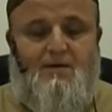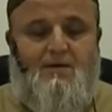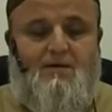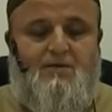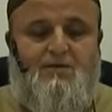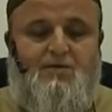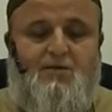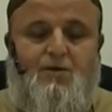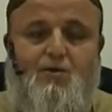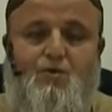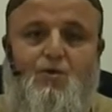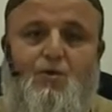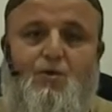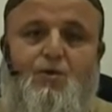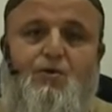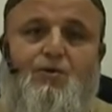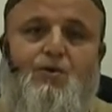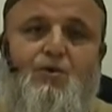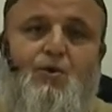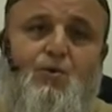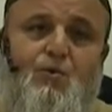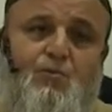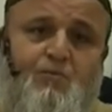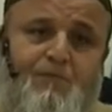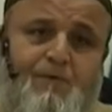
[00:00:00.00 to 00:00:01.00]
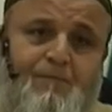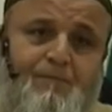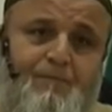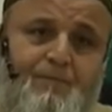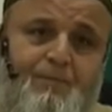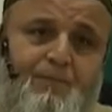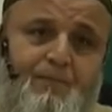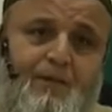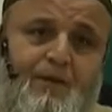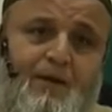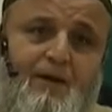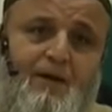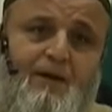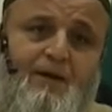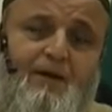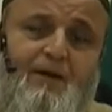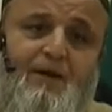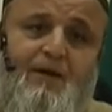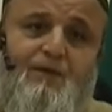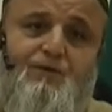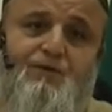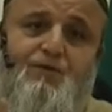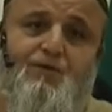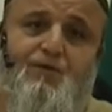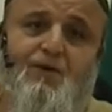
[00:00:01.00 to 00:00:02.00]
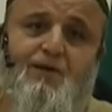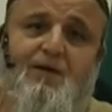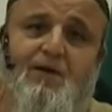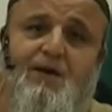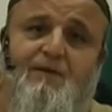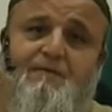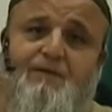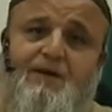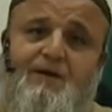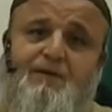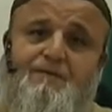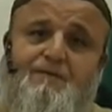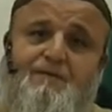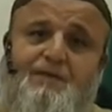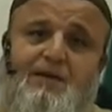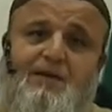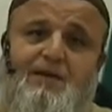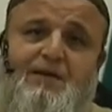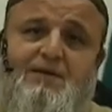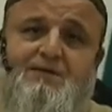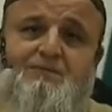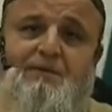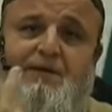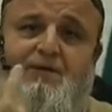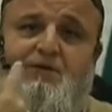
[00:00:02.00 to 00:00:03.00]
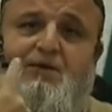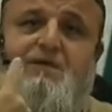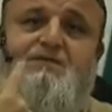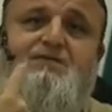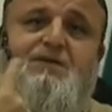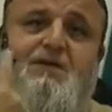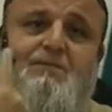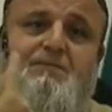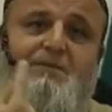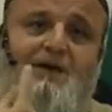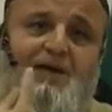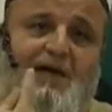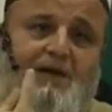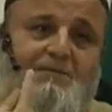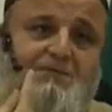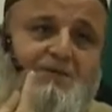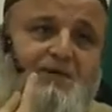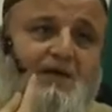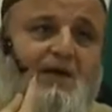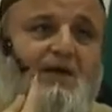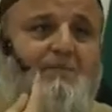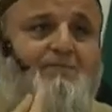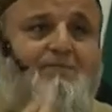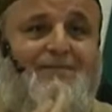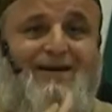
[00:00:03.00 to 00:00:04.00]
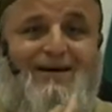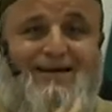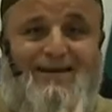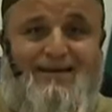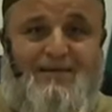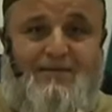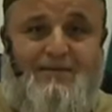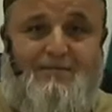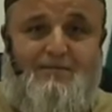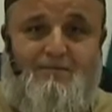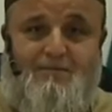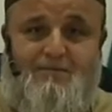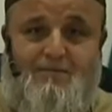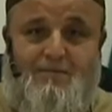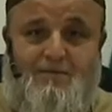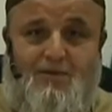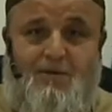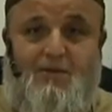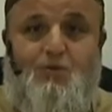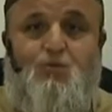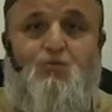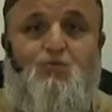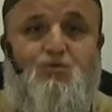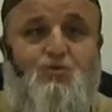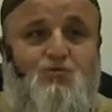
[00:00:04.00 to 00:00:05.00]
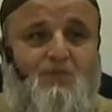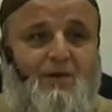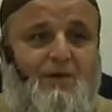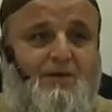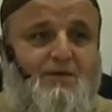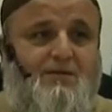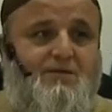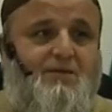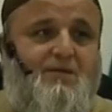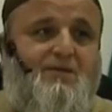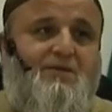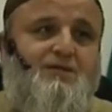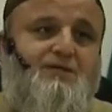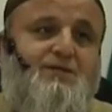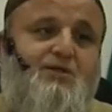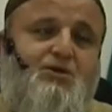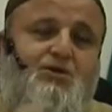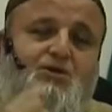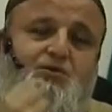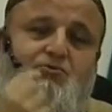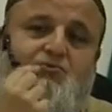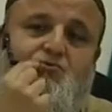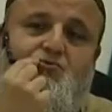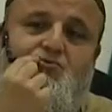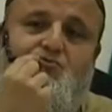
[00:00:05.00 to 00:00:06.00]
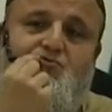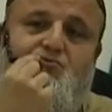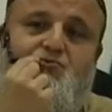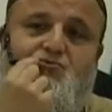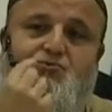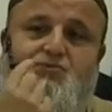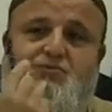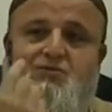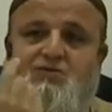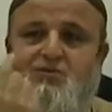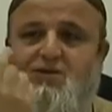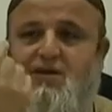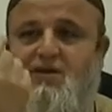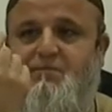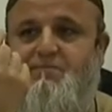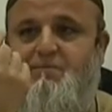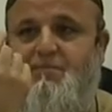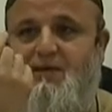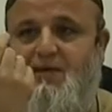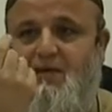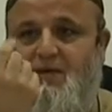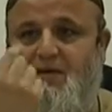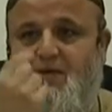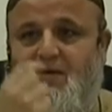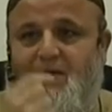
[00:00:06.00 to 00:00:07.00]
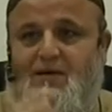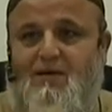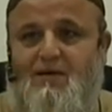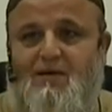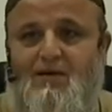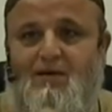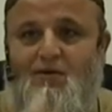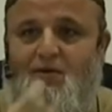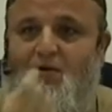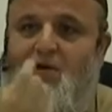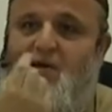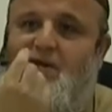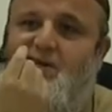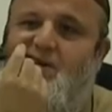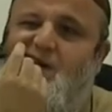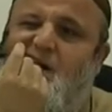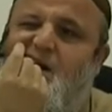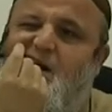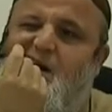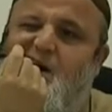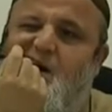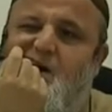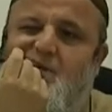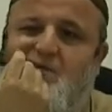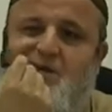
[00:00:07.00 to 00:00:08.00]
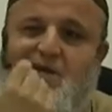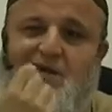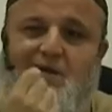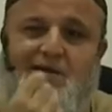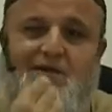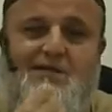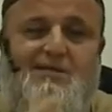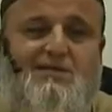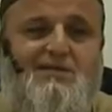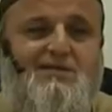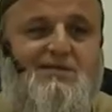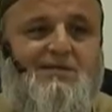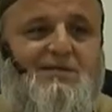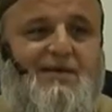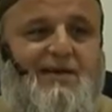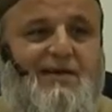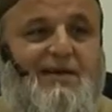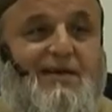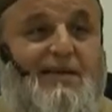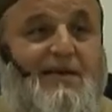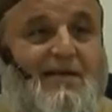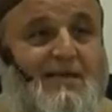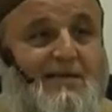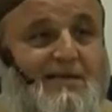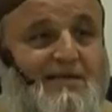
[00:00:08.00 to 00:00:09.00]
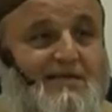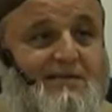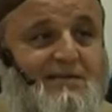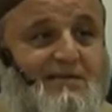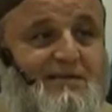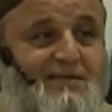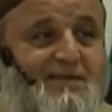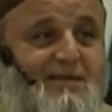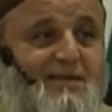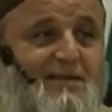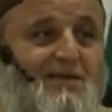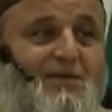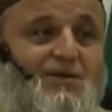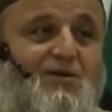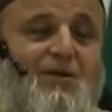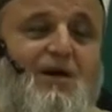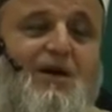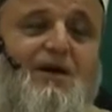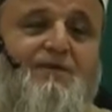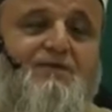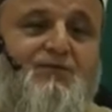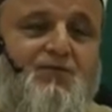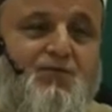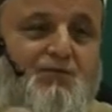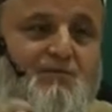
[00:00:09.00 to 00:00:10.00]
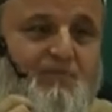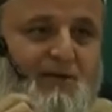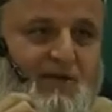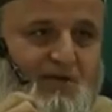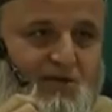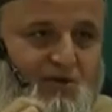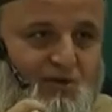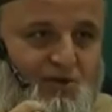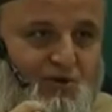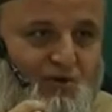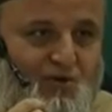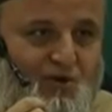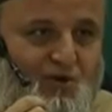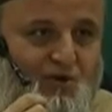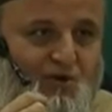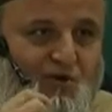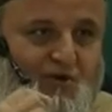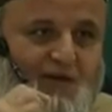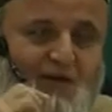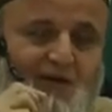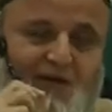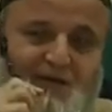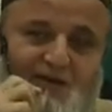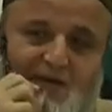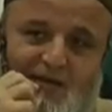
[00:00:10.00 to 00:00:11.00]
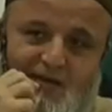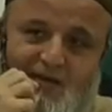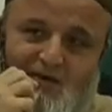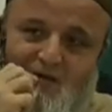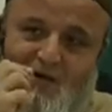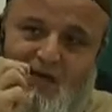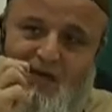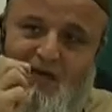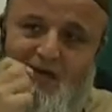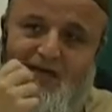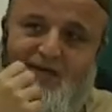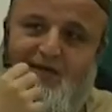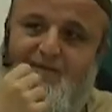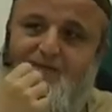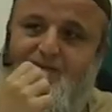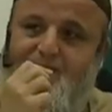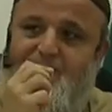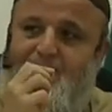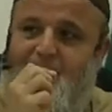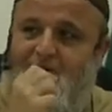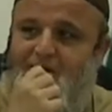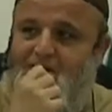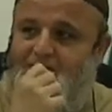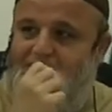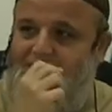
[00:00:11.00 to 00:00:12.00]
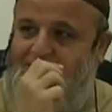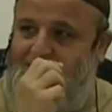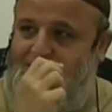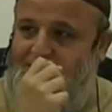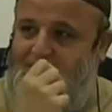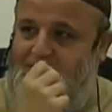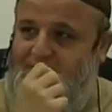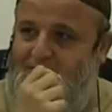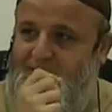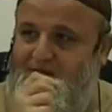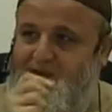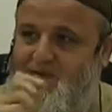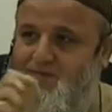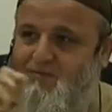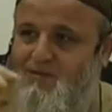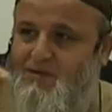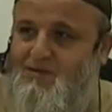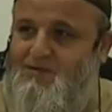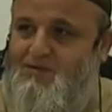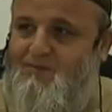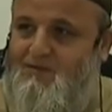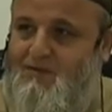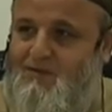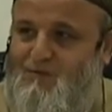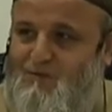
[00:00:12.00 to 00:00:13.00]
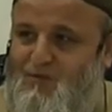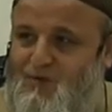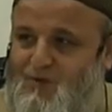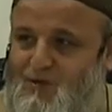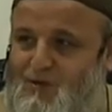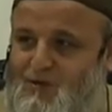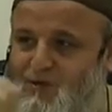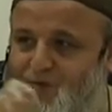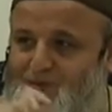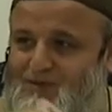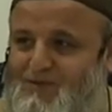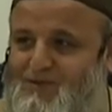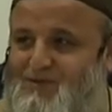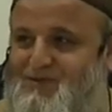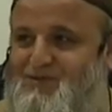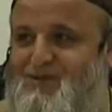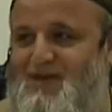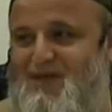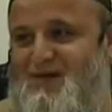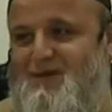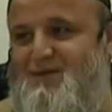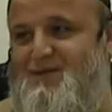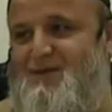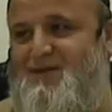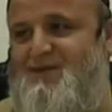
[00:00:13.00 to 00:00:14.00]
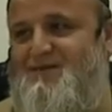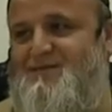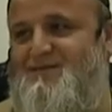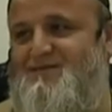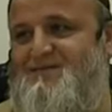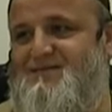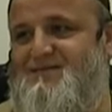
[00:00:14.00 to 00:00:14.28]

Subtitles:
So although if you don't have any fillings but you have some gaps like mine, huge ones, and there's a huge chickpea or little curry stuck in it, you have to make sure that you clean them first before you go into shower.